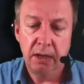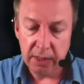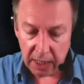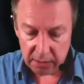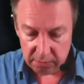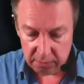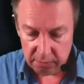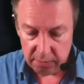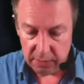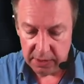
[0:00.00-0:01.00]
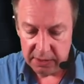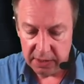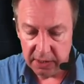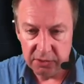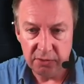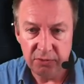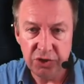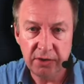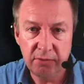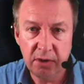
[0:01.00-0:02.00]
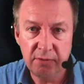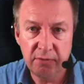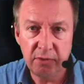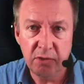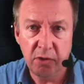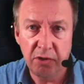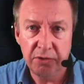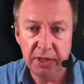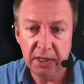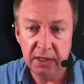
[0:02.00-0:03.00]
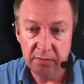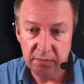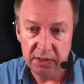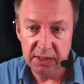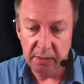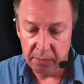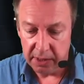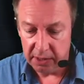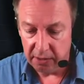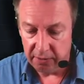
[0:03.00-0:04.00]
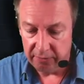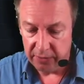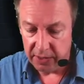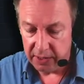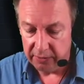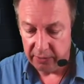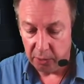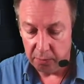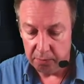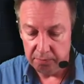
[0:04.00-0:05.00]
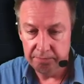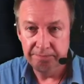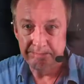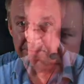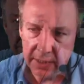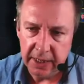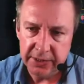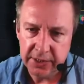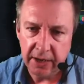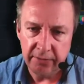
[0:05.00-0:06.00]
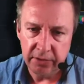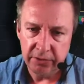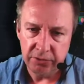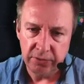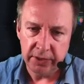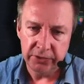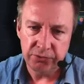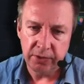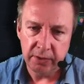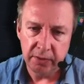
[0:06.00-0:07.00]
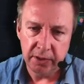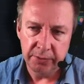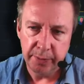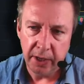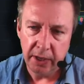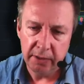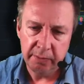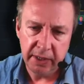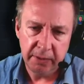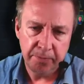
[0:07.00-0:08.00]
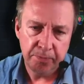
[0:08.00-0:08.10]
Okay, that's sort of a general overview on the assembly of the film. Let's get rid of the green screen that's behind me.